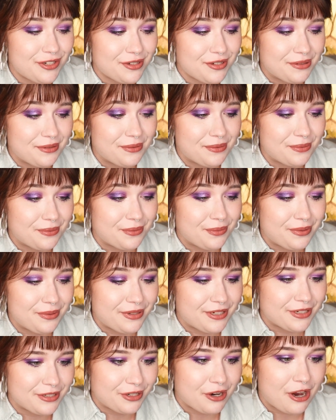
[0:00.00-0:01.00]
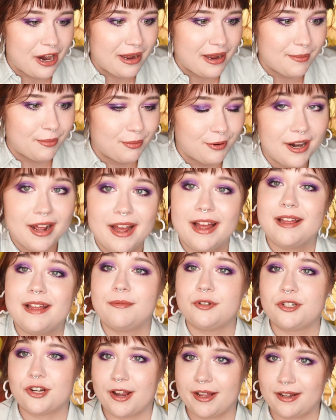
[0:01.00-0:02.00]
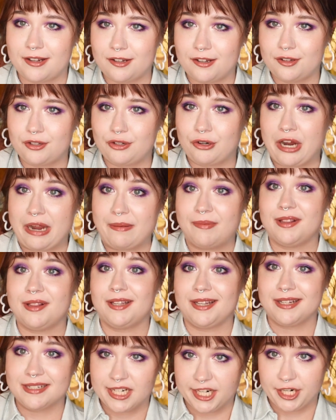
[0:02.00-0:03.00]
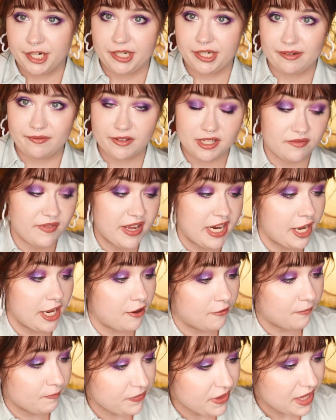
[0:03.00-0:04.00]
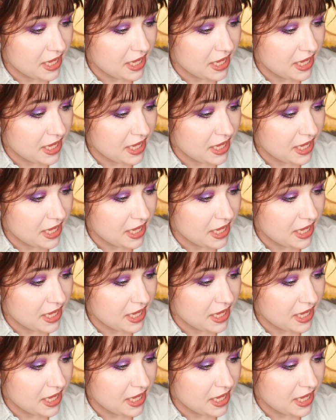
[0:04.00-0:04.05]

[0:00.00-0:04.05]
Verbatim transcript: to describe what I am trying to describe in the entirety of this video.